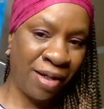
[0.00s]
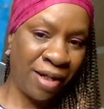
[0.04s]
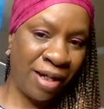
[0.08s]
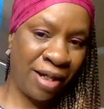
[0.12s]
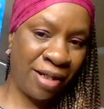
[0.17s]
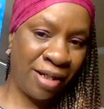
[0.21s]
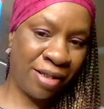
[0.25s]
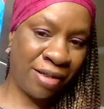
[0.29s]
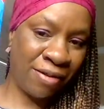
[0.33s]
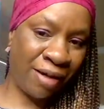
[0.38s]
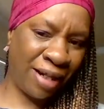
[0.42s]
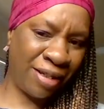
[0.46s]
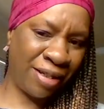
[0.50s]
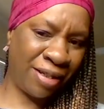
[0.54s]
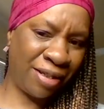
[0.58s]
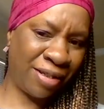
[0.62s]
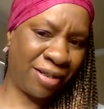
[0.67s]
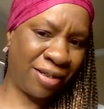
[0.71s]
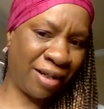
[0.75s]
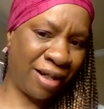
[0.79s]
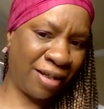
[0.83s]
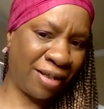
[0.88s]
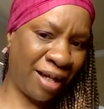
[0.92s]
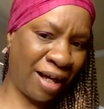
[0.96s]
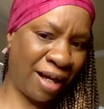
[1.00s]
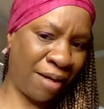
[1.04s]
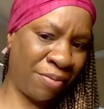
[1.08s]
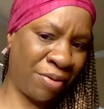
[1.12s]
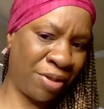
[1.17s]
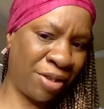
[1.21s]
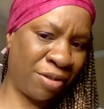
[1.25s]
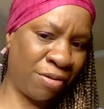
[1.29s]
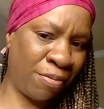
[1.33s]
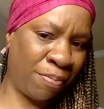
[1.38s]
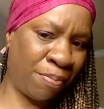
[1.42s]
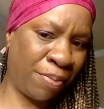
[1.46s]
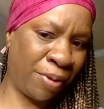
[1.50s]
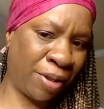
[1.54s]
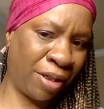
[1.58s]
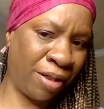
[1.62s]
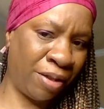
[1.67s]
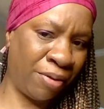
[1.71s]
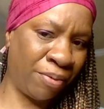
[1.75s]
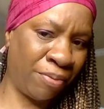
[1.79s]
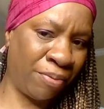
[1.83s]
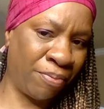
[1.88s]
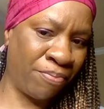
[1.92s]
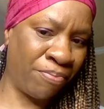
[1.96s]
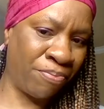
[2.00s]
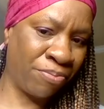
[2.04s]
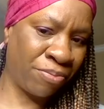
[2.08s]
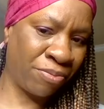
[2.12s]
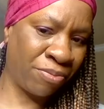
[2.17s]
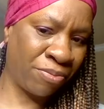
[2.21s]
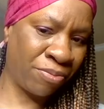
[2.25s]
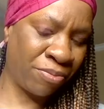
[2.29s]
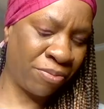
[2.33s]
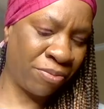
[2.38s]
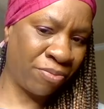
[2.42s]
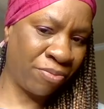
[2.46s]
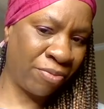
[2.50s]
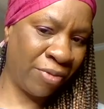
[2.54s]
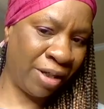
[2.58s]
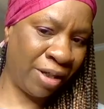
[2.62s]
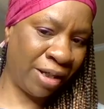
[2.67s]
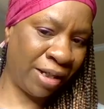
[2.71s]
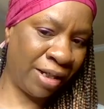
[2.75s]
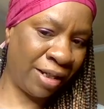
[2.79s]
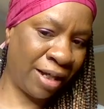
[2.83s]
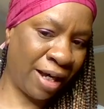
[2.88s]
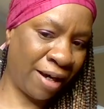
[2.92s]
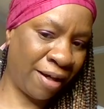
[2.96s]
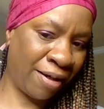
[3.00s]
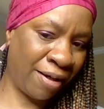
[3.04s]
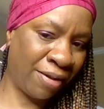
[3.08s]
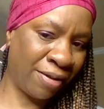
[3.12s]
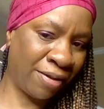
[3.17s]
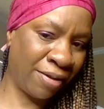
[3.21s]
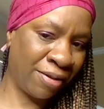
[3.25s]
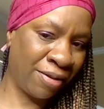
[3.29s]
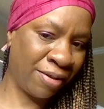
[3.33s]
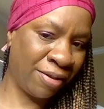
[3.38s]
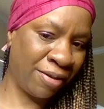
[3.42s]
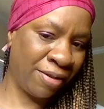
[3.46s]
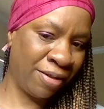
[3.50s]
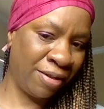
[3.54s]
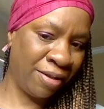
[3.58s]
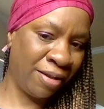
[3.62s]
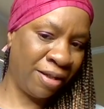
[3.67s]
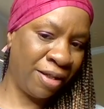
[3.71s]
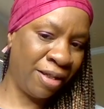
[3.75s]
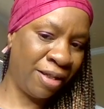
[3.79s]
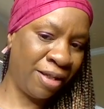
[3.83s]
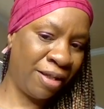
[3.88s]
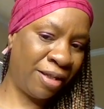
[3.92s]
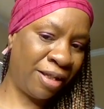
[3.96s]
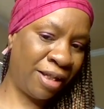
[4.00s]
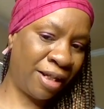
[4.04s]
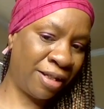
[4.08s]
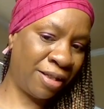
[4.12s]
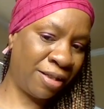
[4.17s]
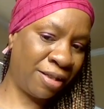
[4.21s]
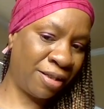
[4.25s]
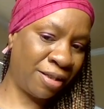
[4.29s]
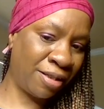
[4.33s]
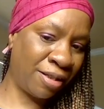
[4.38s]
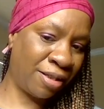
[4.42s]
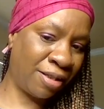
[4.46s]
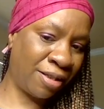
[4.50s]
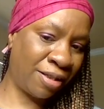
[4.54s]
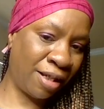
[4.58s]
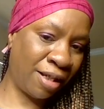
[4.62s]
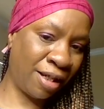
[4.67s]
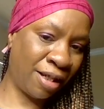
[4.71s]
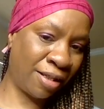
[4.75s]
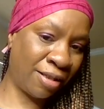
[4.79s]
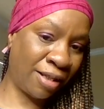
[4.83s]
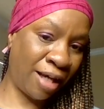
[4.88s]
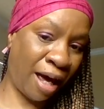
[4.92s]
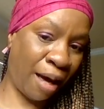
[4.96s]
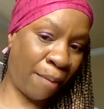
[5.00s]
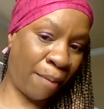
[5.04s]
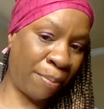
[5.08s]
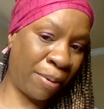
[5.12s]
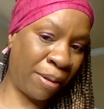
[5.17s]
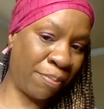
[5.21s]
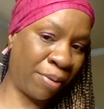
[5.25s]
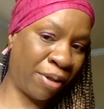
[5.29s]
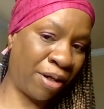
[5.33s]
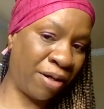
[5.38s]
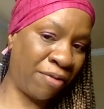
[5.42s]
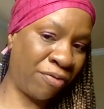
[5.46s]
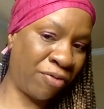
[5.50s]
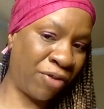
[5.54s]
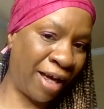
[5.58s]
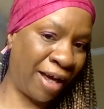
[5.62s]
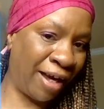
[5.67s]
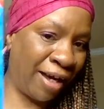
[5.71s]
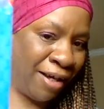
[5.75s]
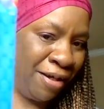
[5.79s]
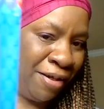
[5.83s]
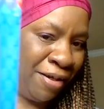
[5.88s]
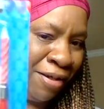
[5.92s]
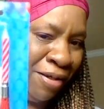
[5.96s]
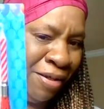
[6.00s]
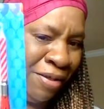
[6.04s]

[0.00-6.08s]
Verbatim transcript: And so I just thought that was super cute. Look at that. This sings Happy Birthday.